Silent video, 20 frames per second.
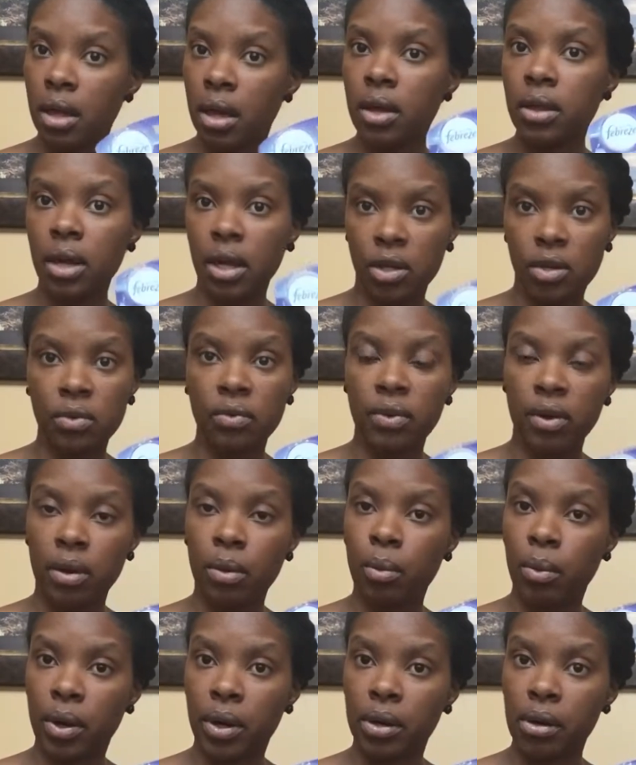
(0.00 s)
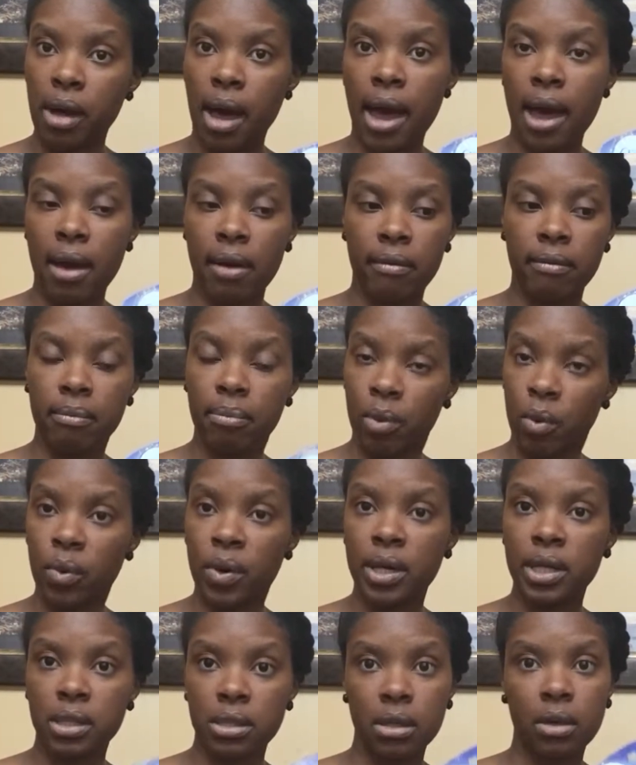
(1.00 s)
they do very well. I have
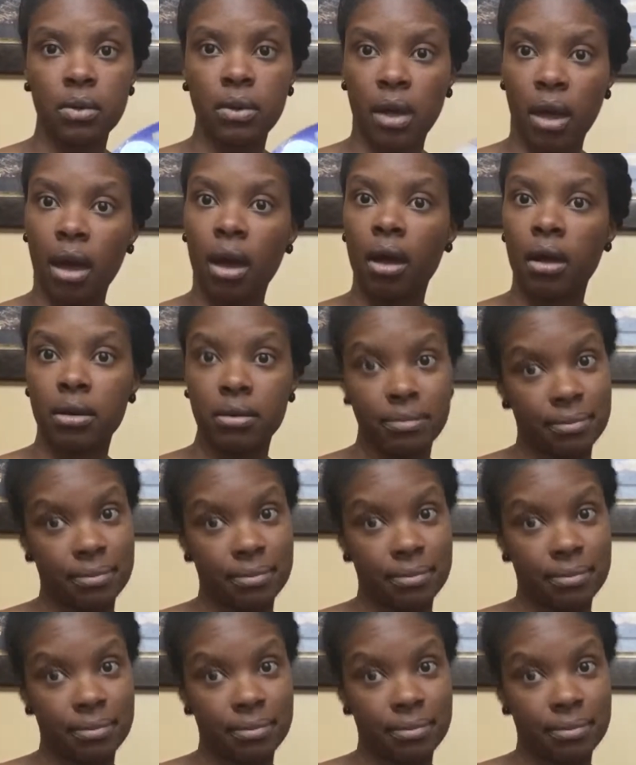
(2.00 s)
boys, so yeah,